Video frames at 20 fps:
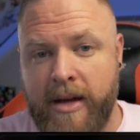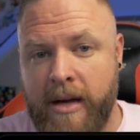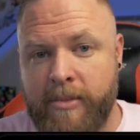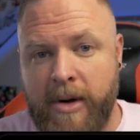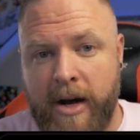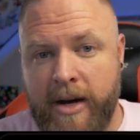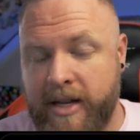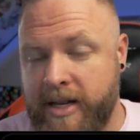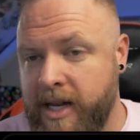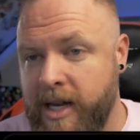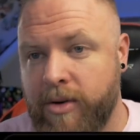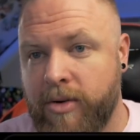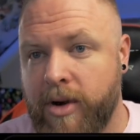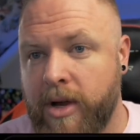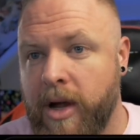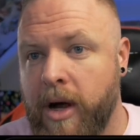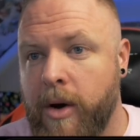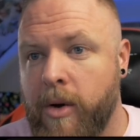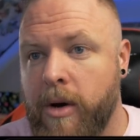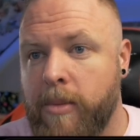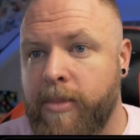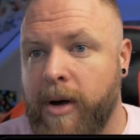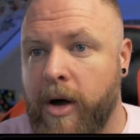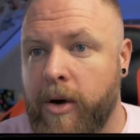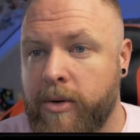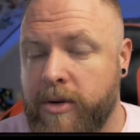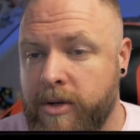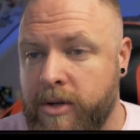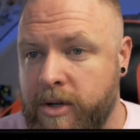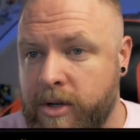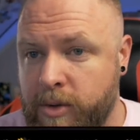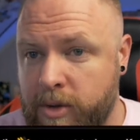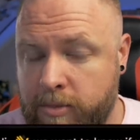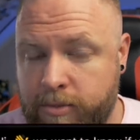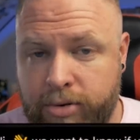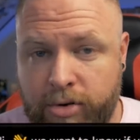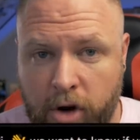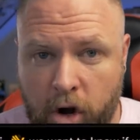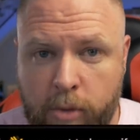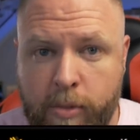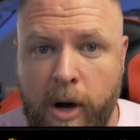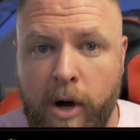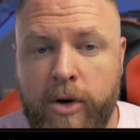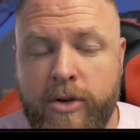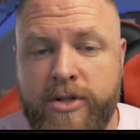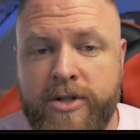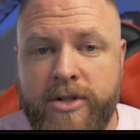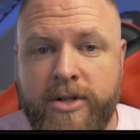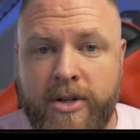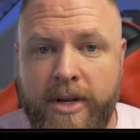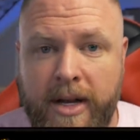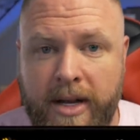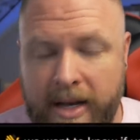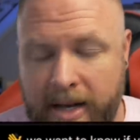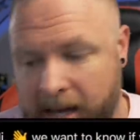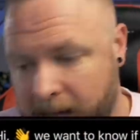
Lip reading: about a year ago about doing promos, and